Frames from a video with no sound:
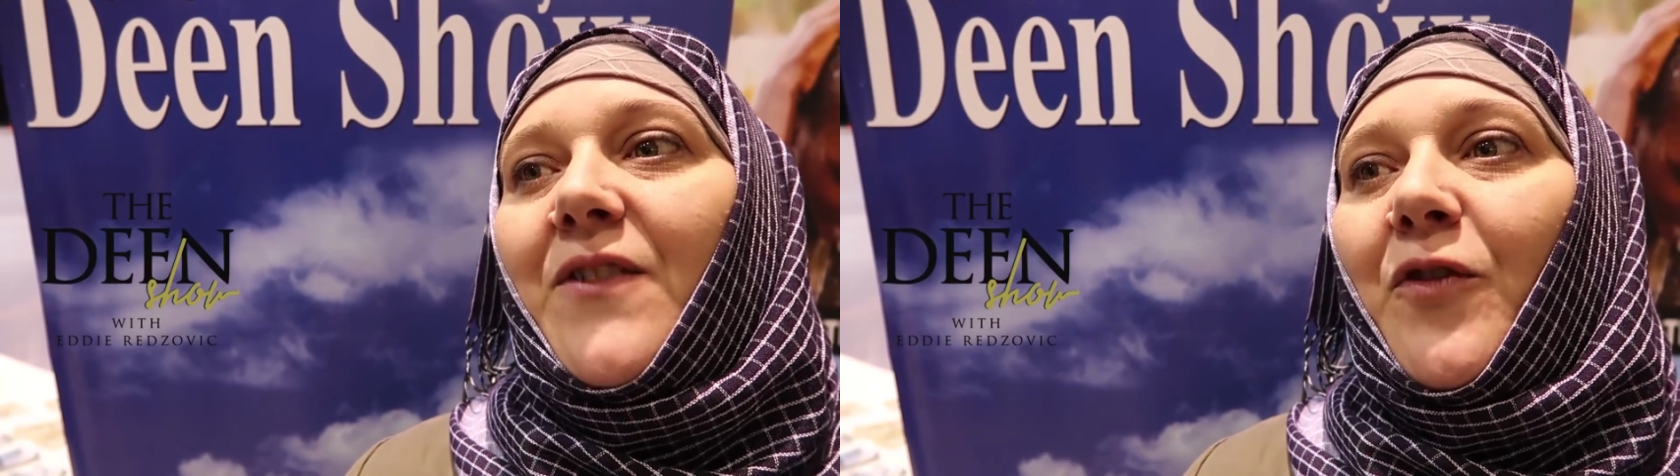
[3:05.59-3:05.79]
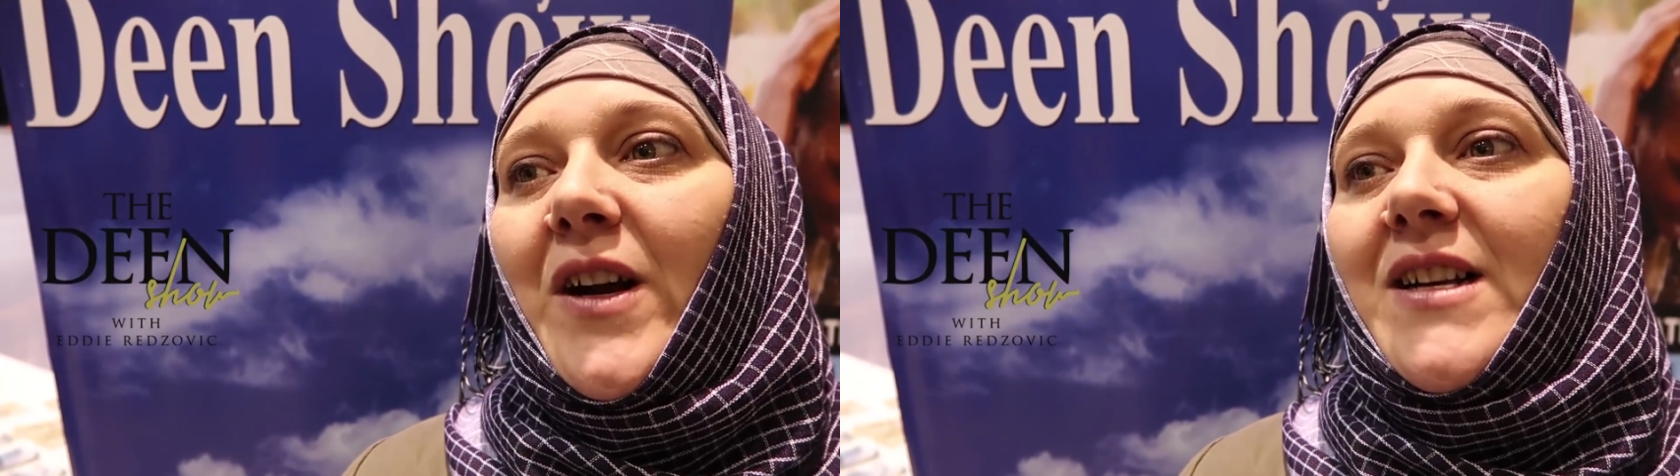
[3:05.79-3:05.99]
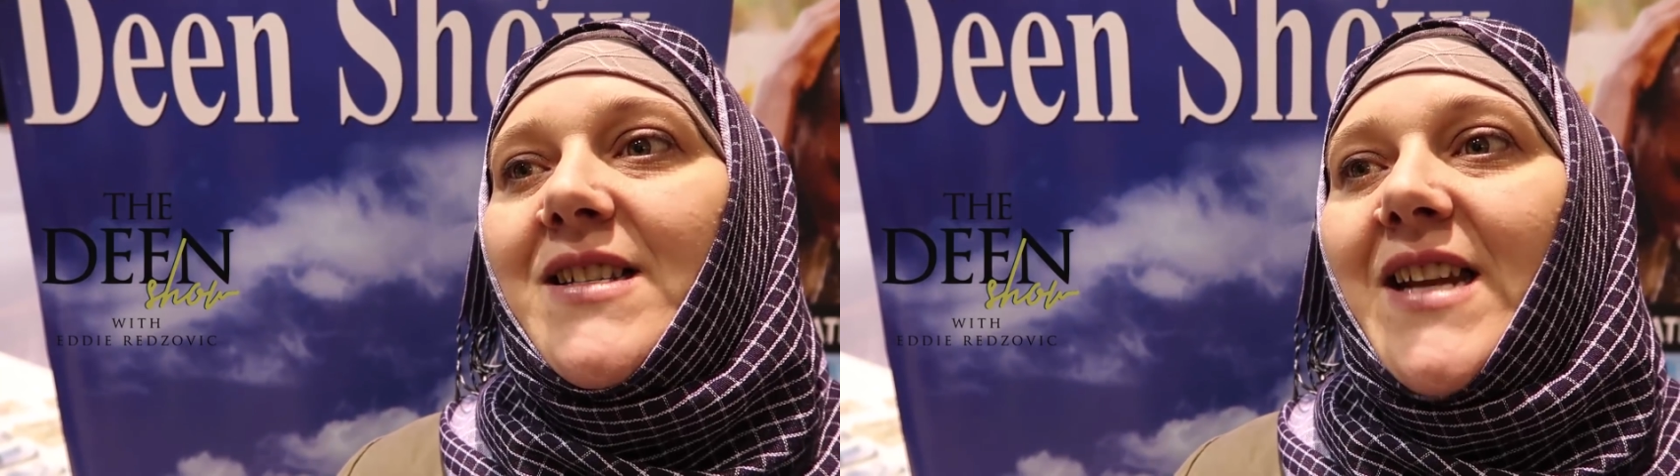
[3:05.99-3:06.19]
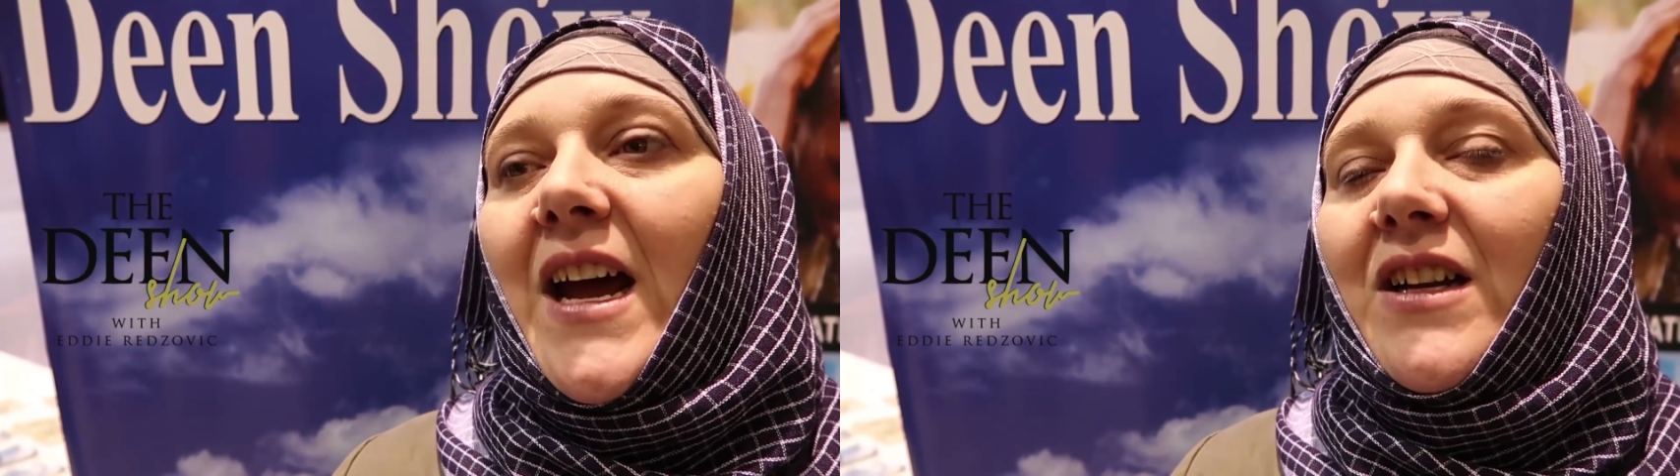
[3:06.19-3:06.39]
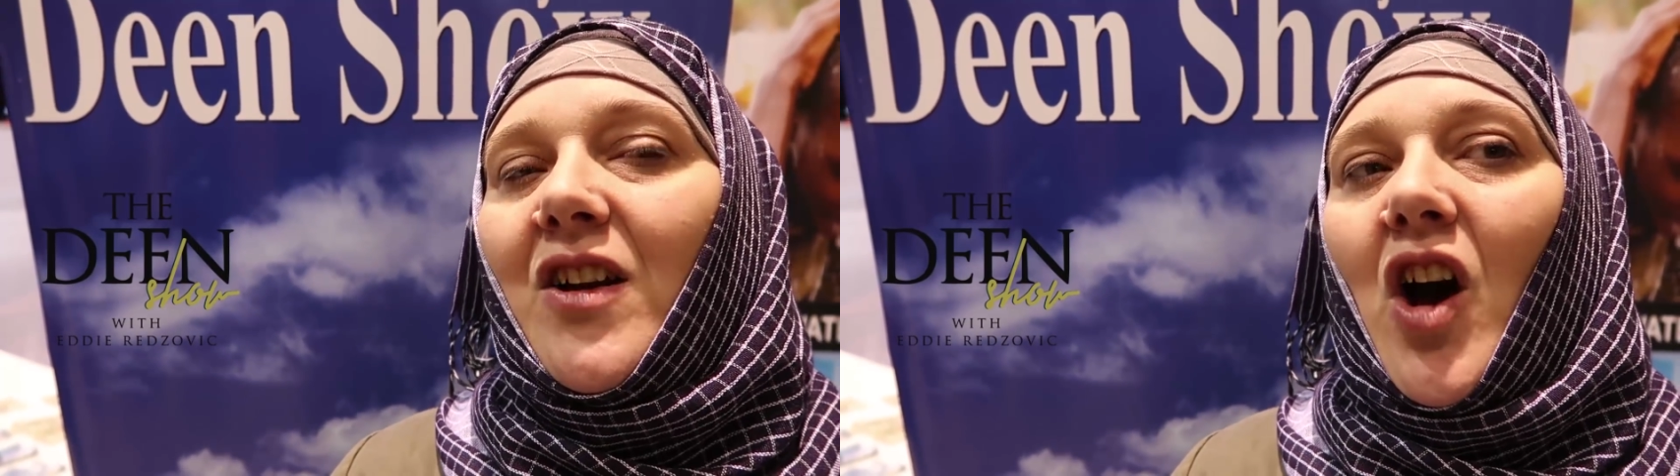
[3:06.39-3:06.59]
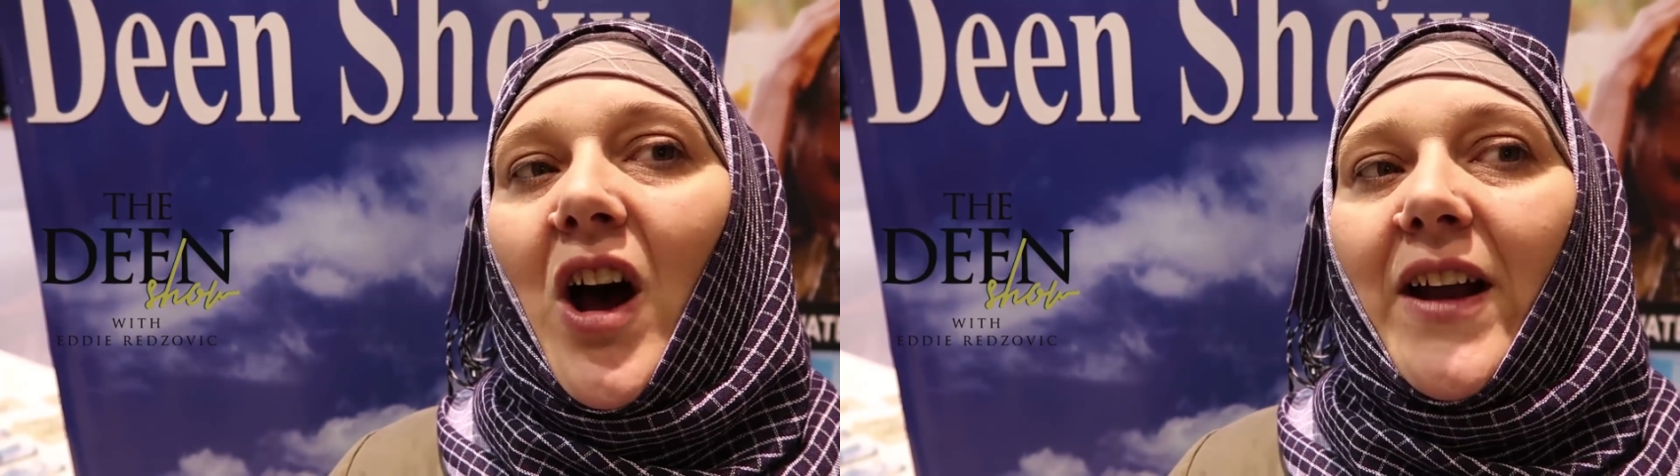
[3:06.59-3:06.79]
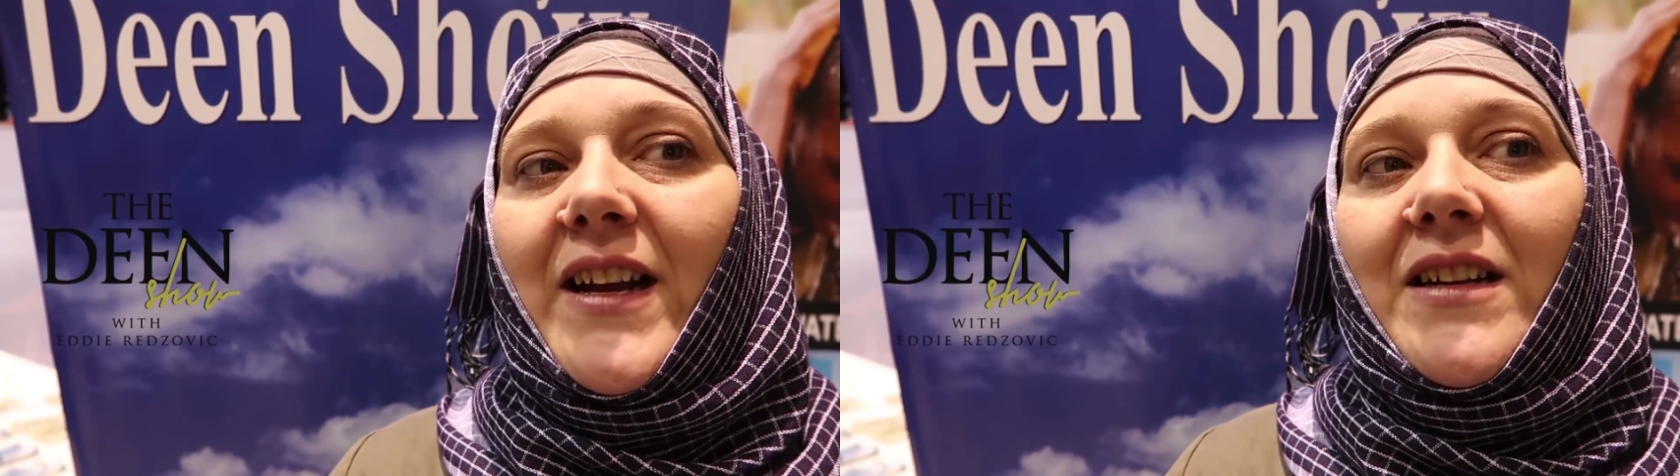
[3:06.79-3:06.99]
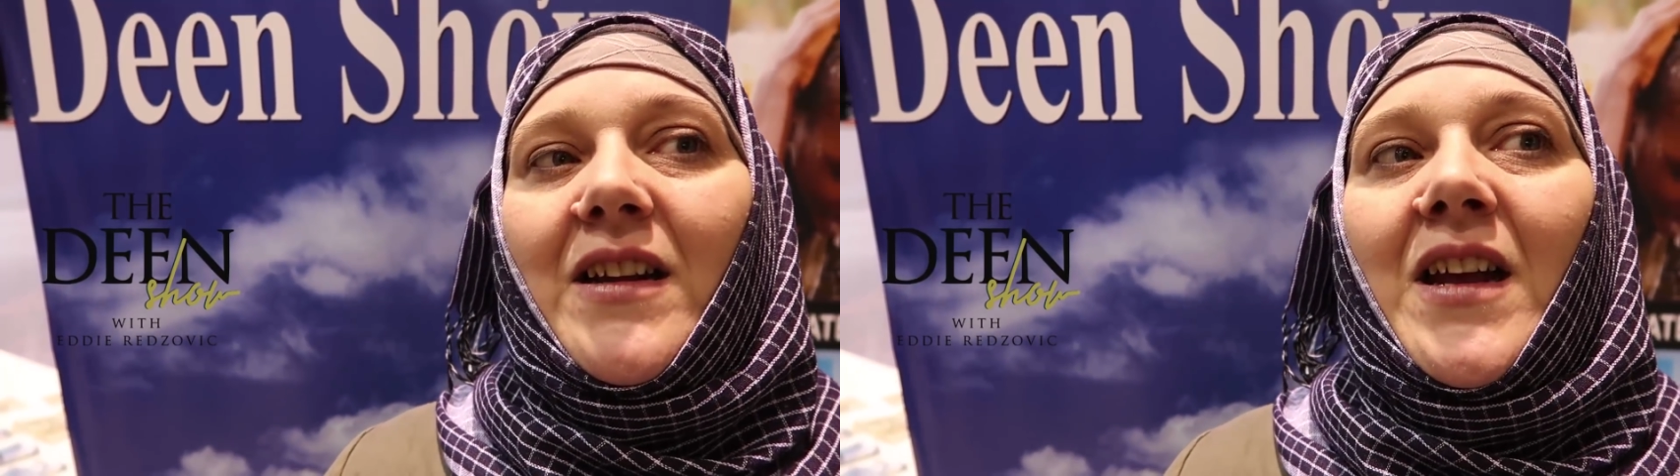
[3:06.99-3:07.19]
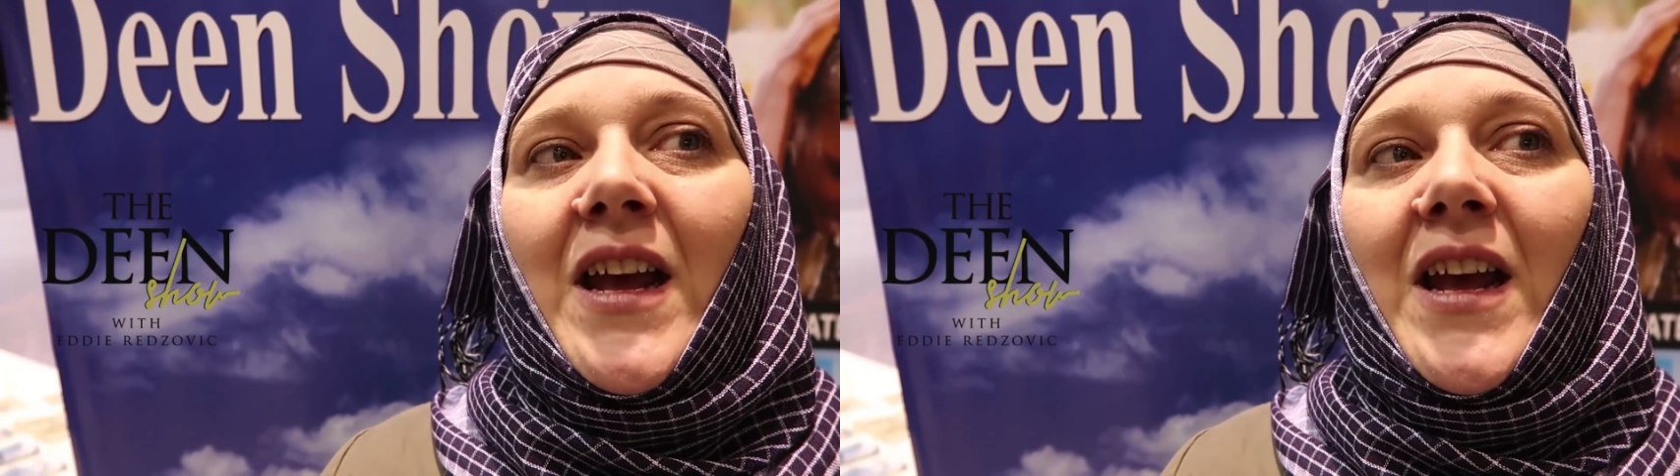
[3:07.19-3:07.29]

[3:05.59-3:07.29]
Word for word: different it's not God and